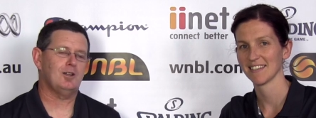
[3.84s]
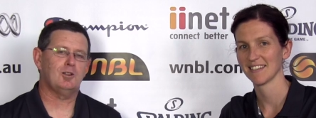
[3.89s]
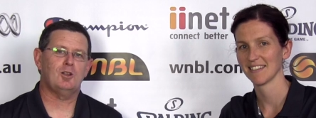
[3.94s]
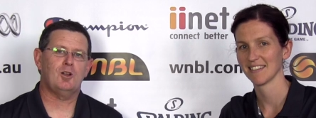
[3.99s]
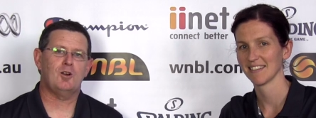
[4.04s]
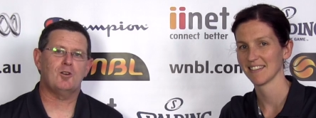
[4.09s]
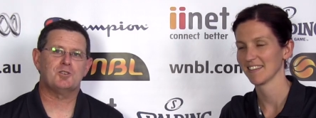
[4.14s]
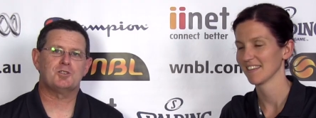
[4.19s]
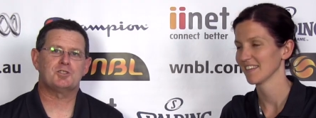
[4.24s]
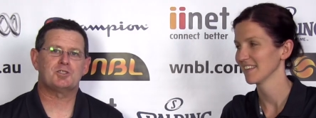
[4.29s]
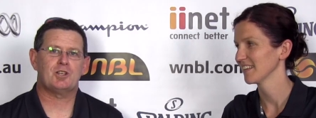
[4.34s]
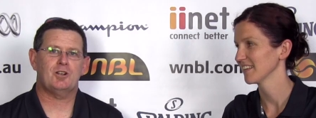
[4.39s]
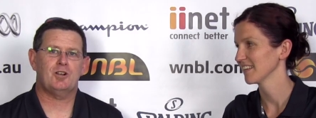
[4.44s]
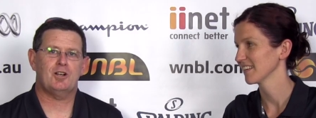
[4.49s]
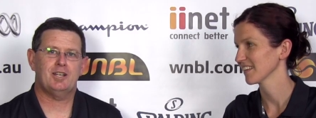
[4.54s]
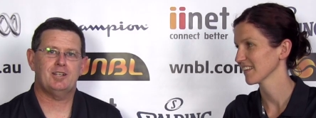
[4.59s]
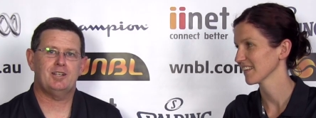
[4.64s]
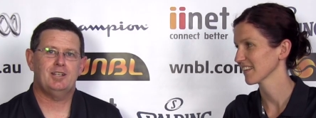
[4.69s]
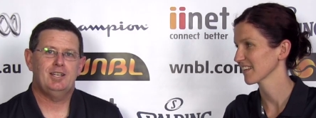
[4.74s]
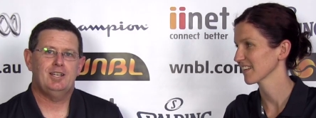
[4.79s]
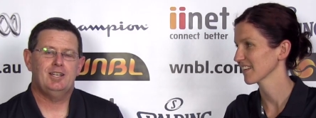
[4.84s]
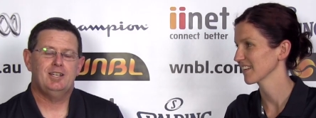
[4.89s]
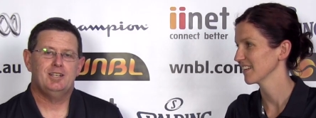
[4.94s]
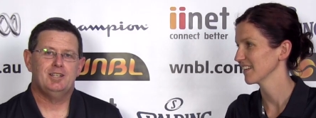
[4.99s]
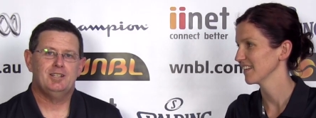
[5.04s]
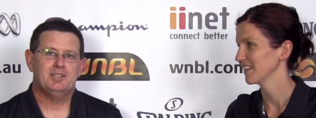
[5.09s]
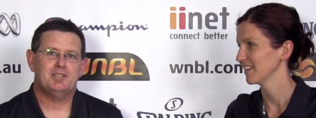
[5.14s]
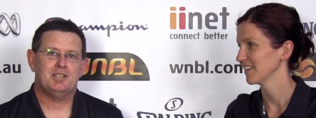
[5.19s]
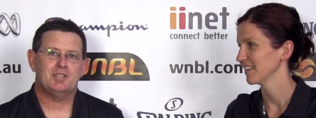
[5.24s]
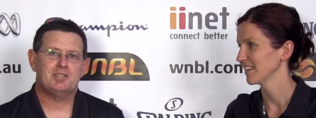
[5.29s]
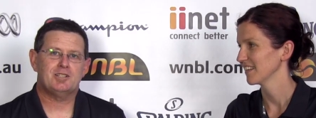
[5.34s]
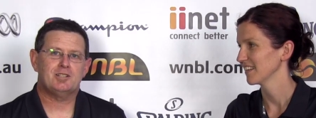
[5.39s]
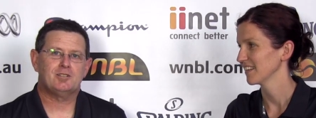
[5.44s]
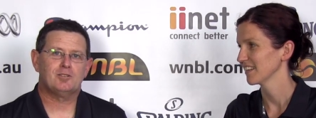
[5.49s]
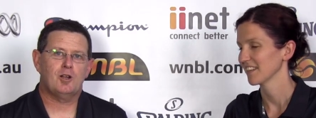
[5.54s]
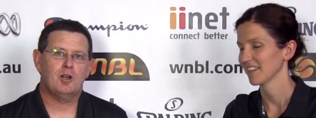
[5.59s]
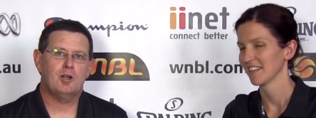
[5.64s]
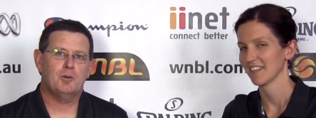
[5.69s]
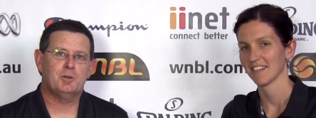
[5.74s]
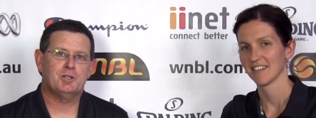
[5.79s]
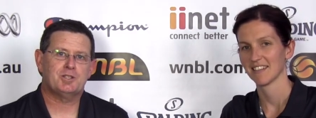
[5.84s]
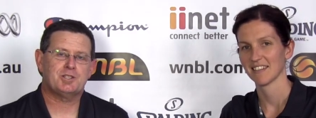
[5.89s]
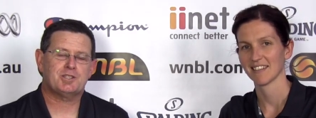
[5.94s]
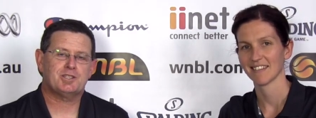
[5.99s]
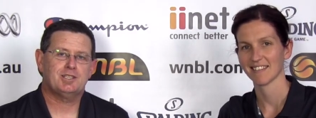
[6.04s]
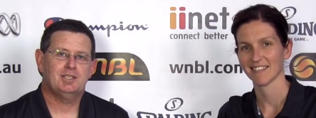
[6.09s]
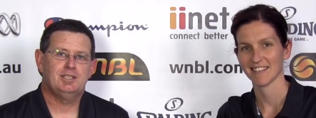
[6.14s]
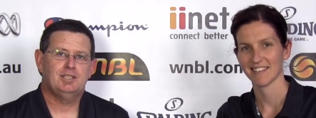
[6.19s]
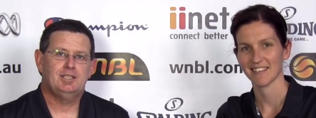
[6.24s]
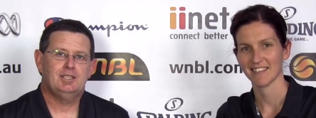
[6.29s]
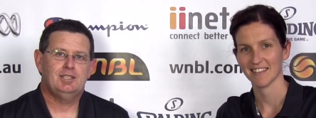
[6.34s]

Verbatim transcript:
Speaker 1: alongside Desi Glaubitz.